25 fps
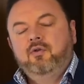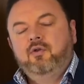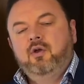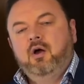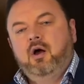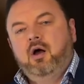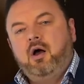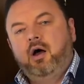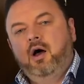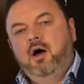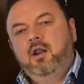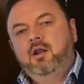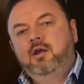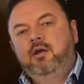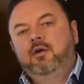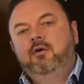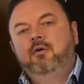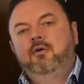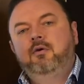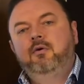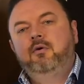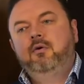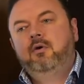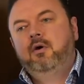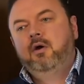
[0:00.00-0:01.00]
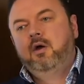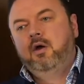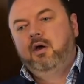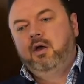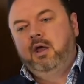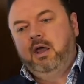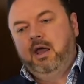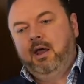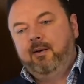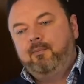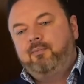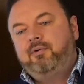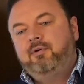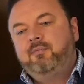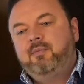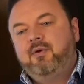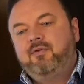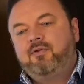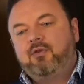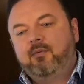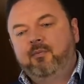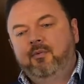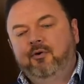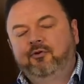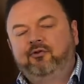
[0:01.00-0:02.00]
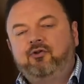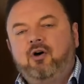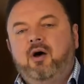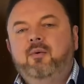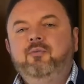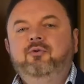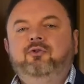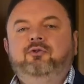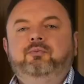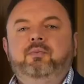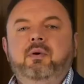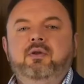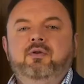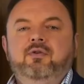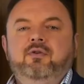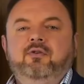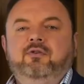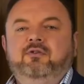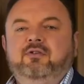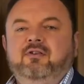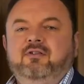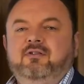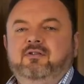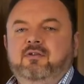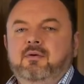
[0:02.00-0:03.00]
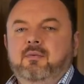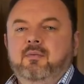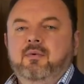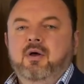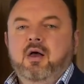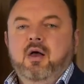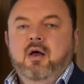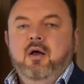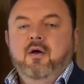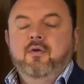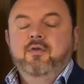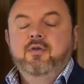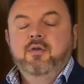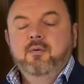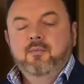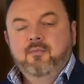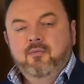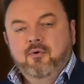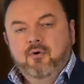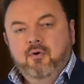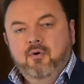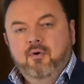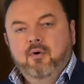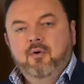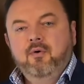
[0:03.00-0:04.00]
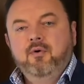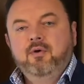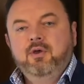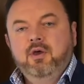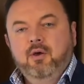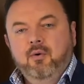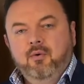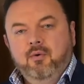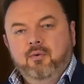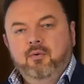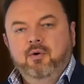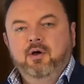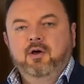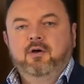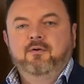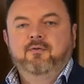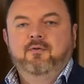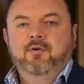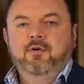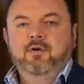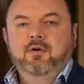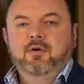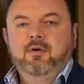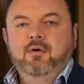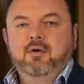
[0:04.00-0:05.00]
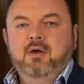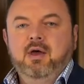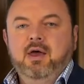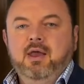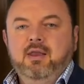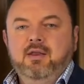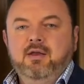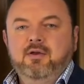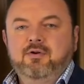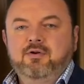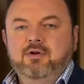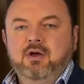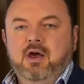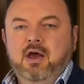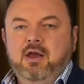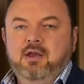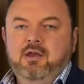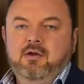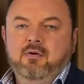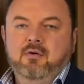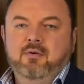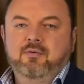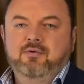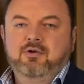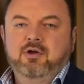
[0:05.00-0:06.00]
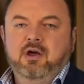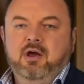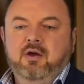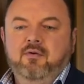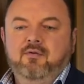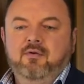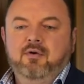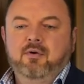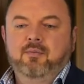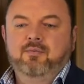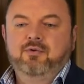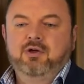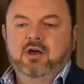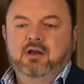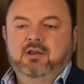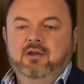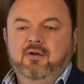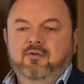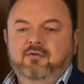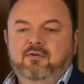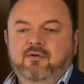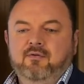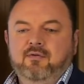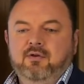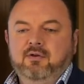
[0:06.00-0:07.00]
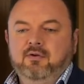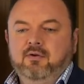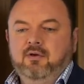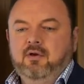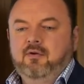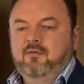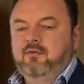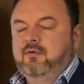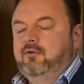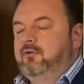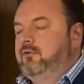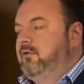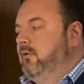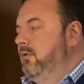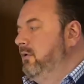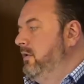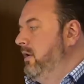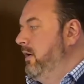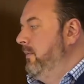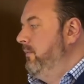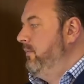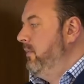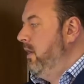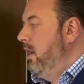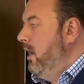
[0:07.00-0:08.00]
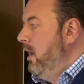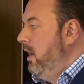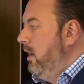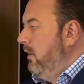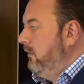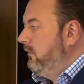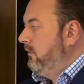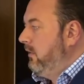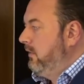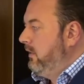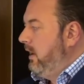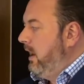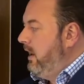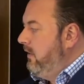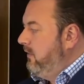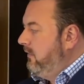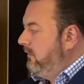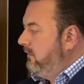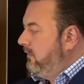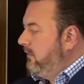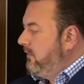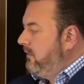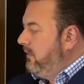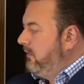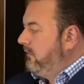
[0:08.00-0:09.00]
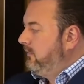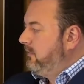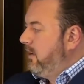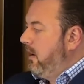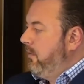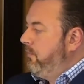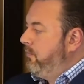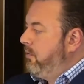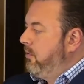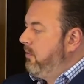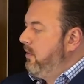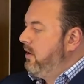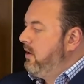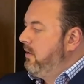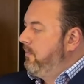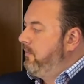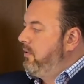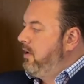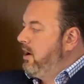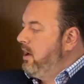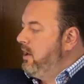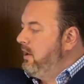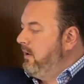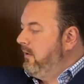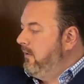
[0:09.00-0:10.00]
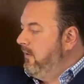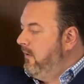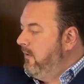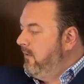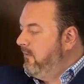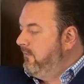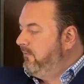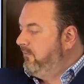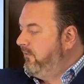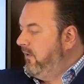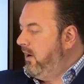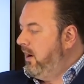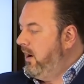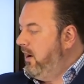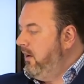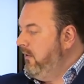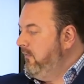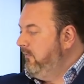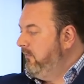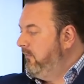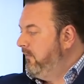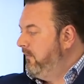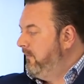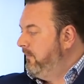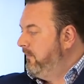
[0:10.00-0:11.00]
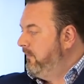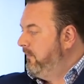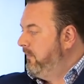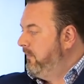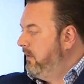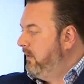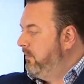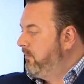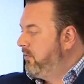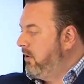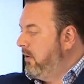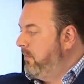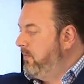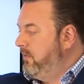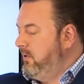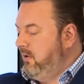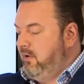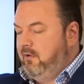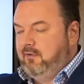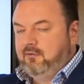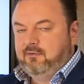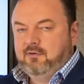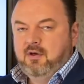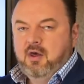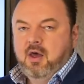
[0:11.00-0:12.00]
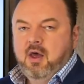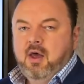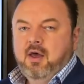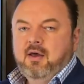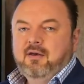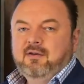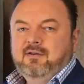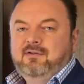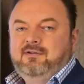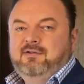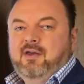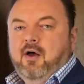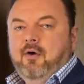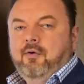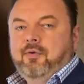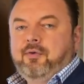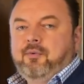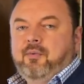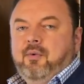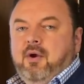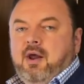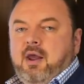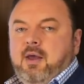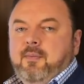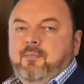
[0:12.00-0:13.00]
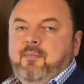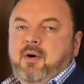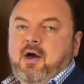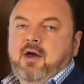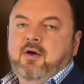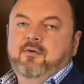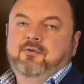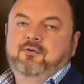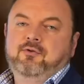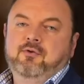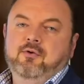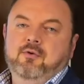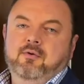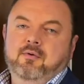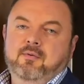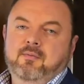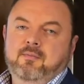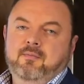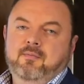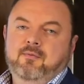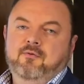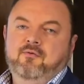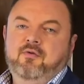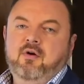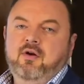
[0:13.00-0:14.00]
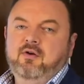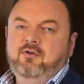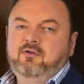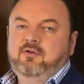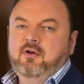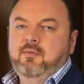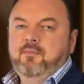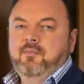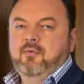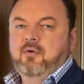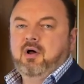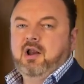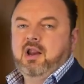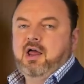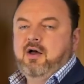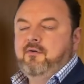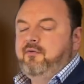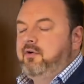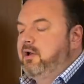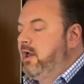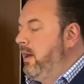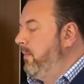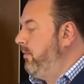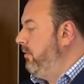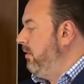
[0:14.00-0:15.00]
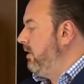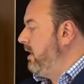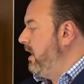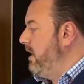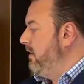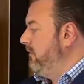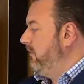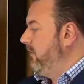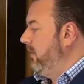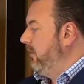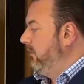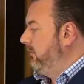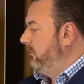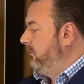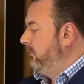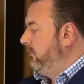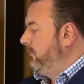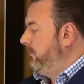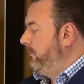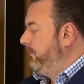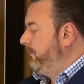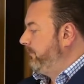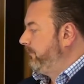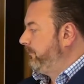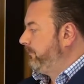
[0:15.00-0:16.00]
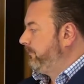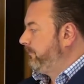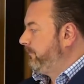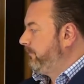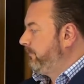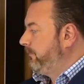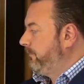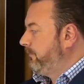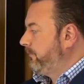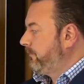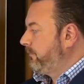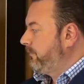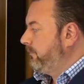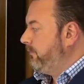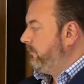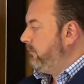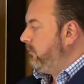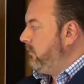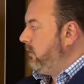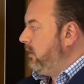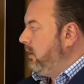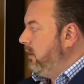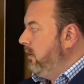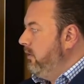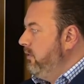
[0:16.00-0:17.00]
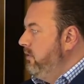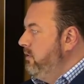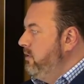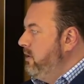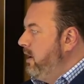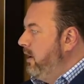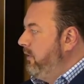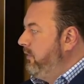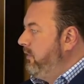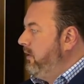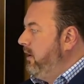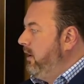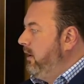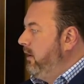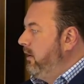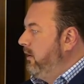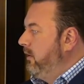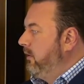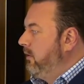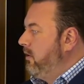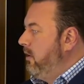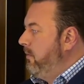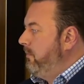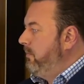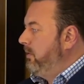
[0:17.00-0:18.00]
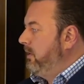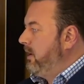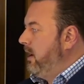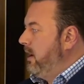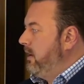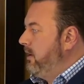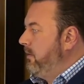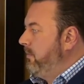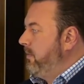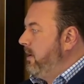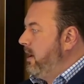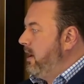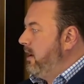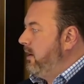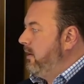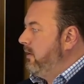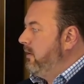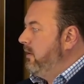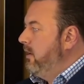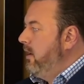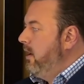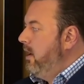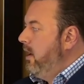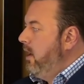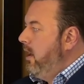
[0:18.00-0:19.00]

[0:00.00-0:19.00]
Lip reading: The harder you implement, the more time you spend on this system, the more it will work for you, and you'll achieve your objectives even sooner. So here, this is an example where you're buying 5 properties, sell 3, pay off 2. Very simple. Allow for capital gain tax. Nothing complicated about it.